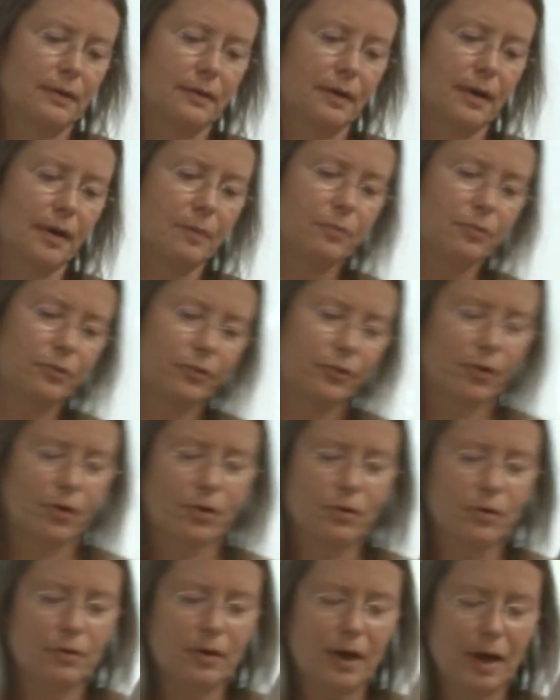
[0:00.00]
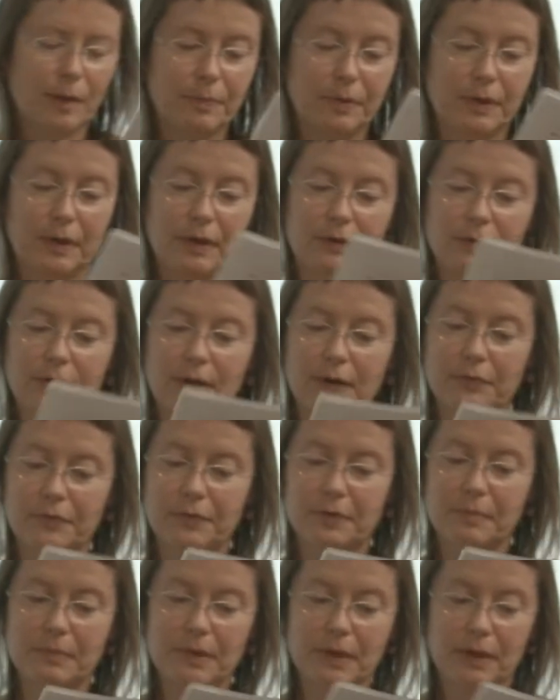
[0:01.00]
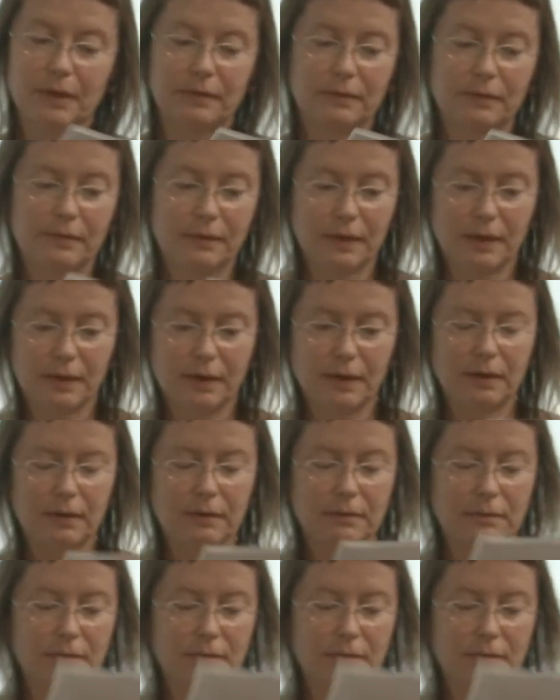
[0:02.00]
I'm so happy to have him here today